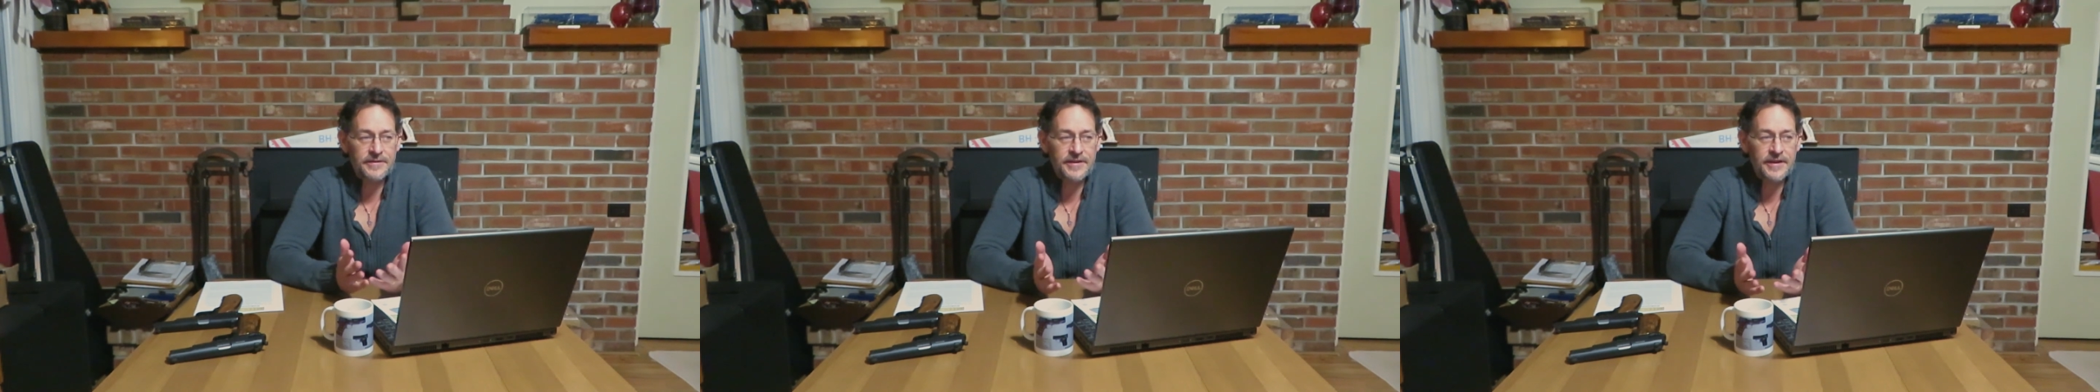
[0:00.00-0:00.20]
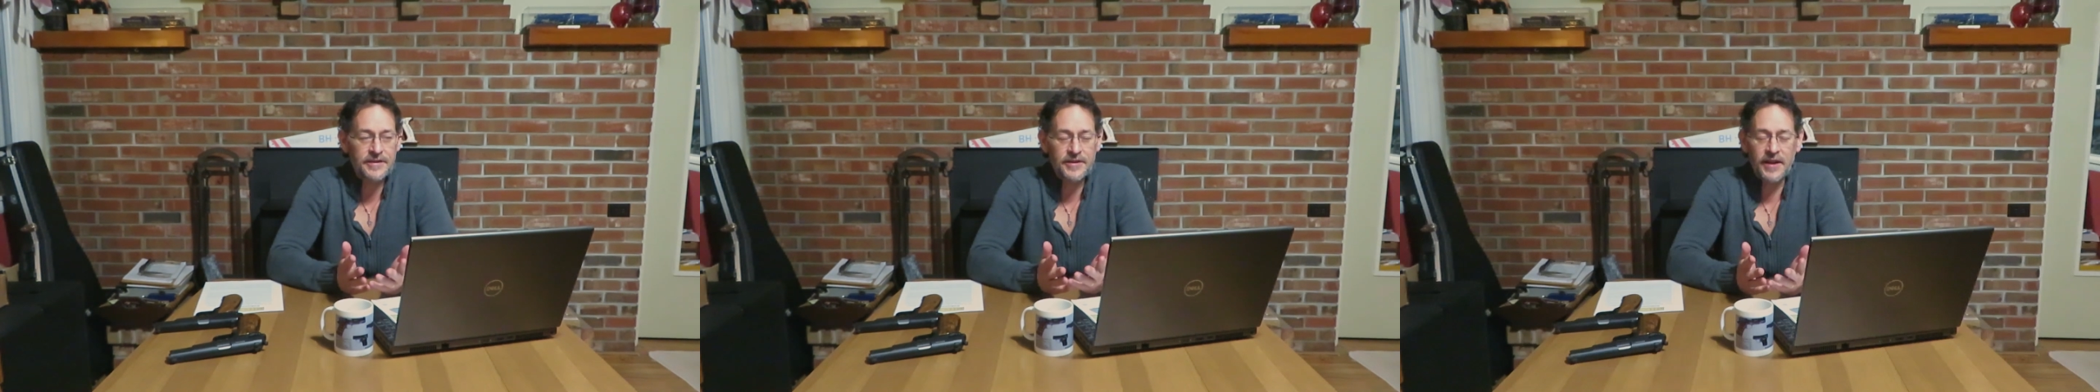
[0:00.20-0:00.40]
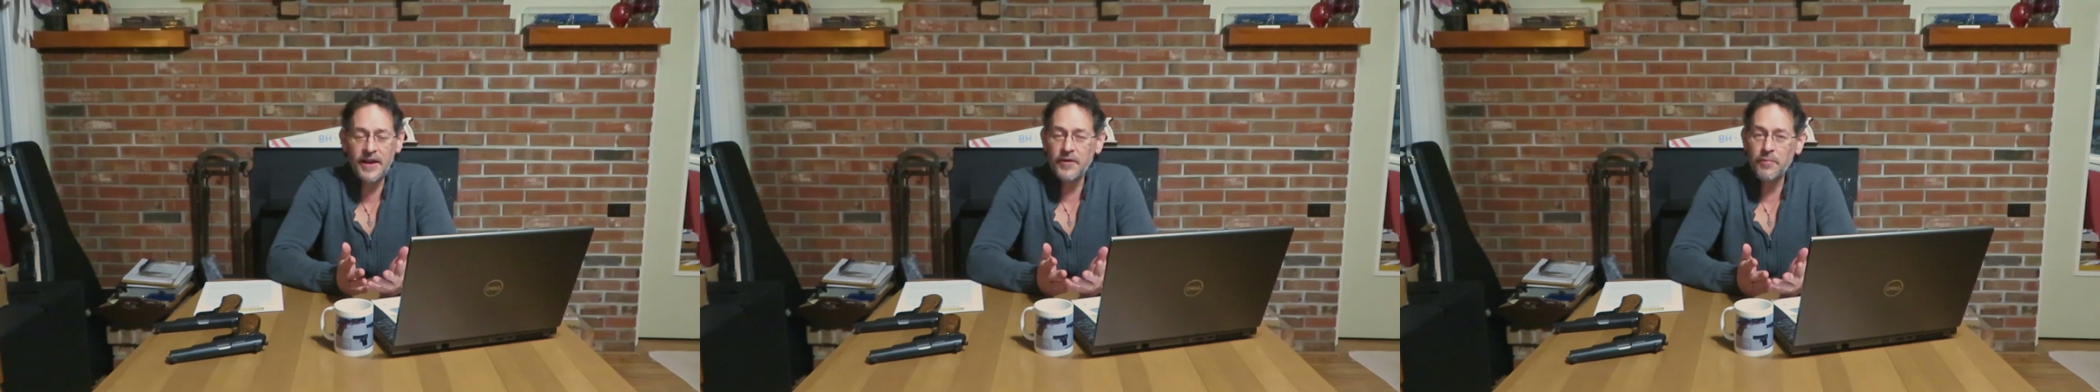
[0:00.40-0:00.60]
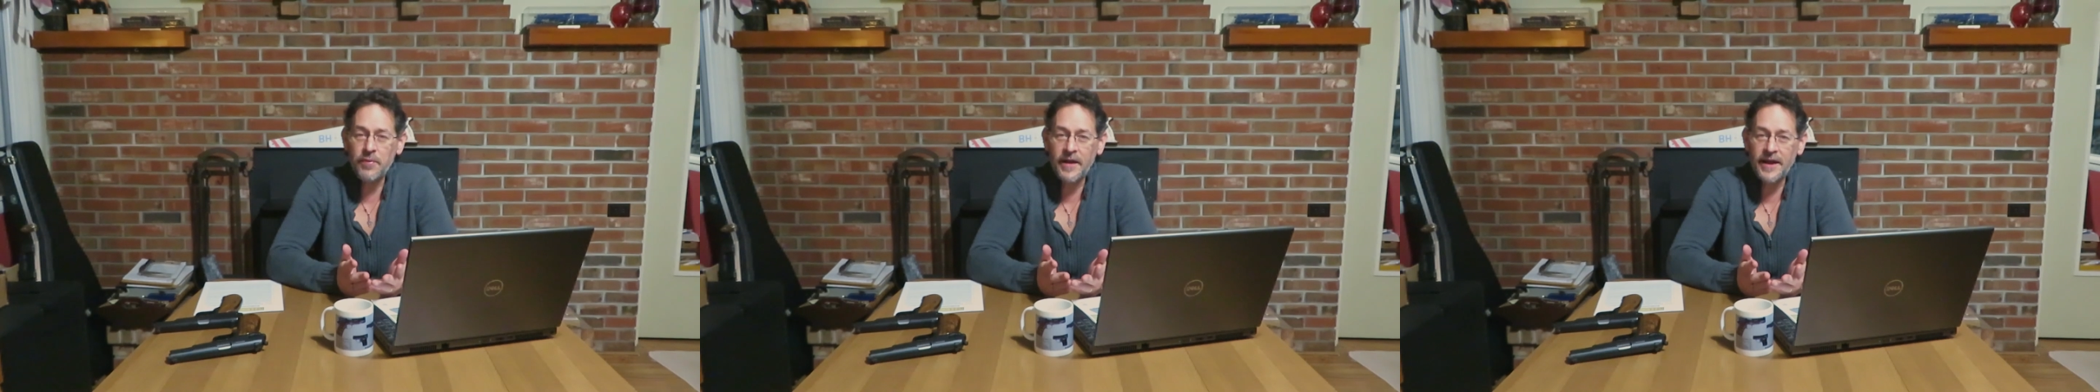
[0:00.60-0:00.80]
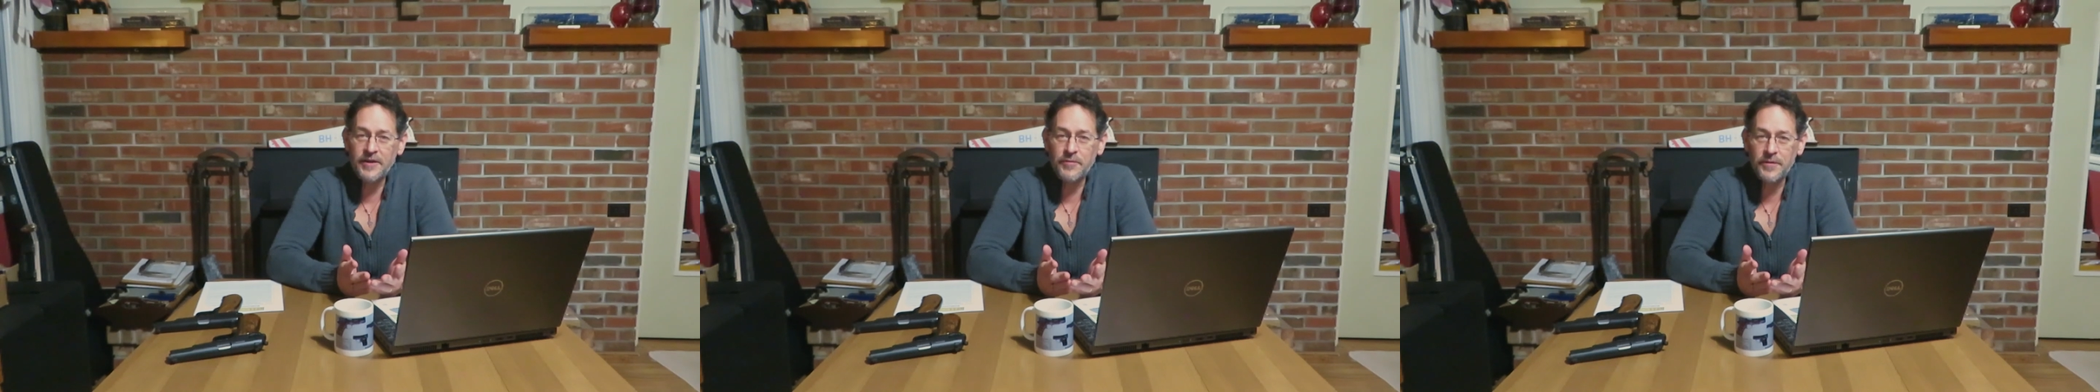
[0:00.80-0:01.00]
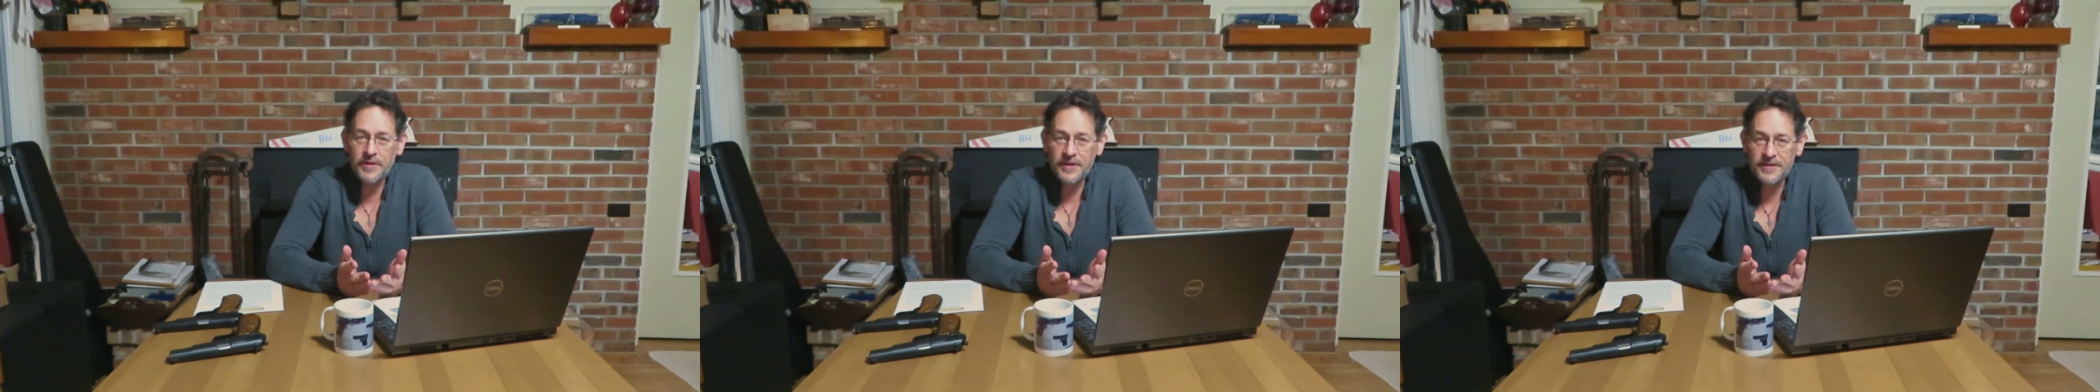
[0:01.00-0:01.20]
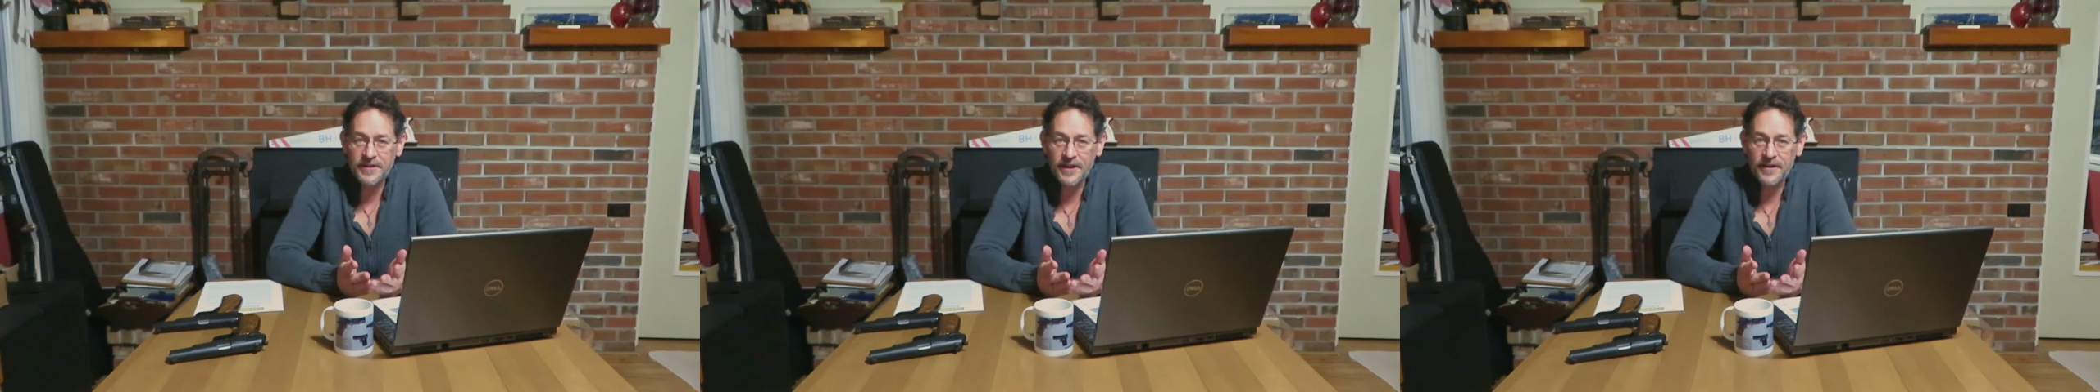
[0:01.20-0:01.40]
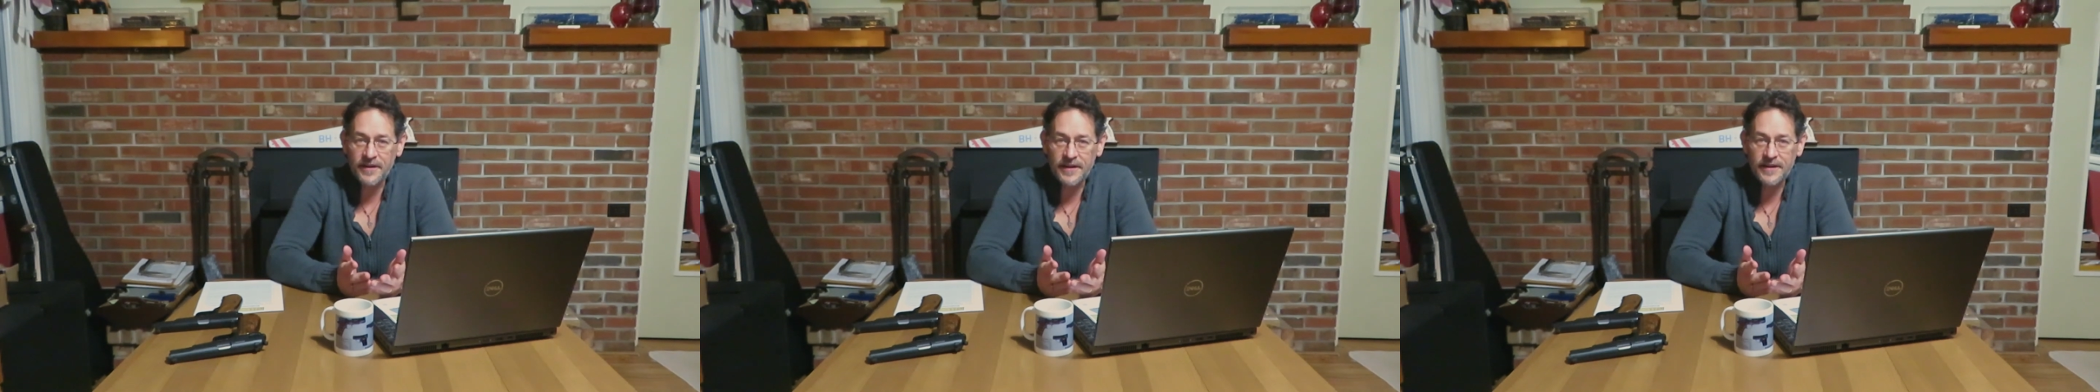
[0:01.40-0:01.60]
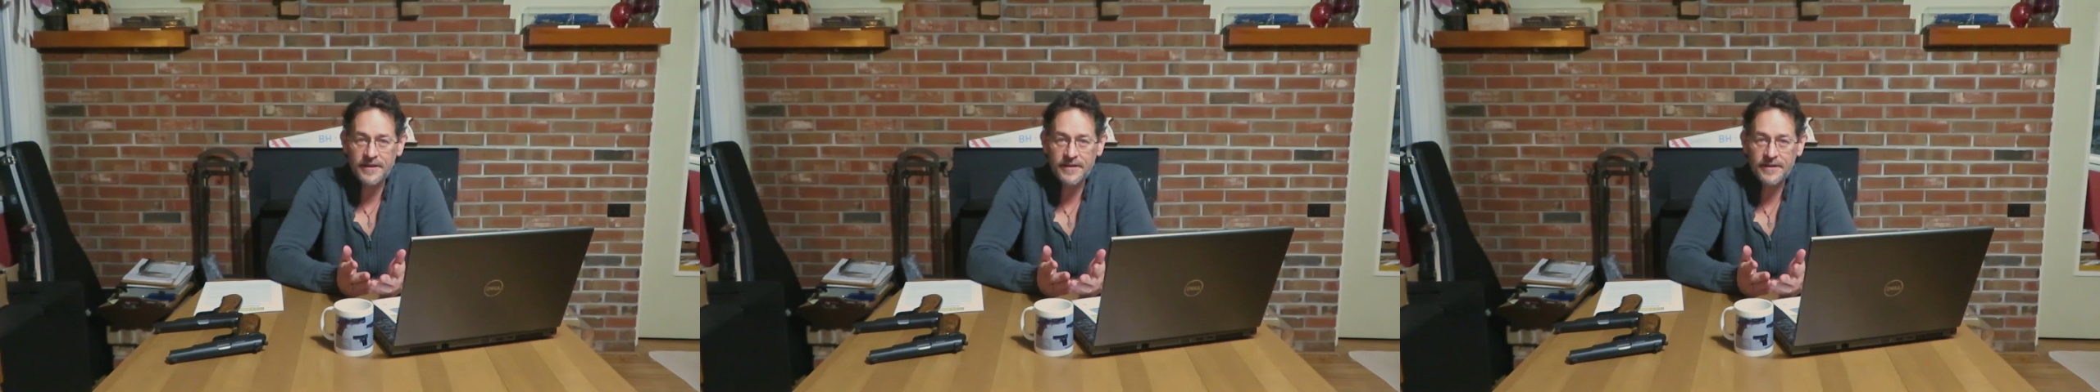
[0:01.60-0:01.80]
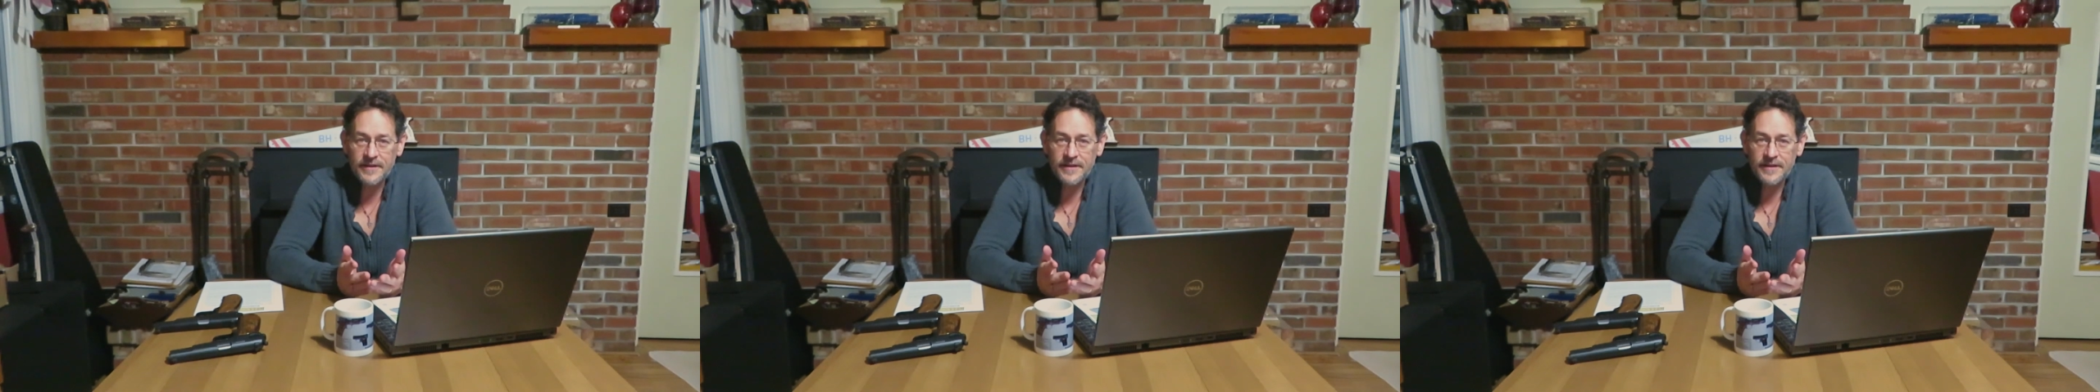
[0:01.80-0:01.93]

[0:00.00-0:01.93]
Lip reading: did not apply to military.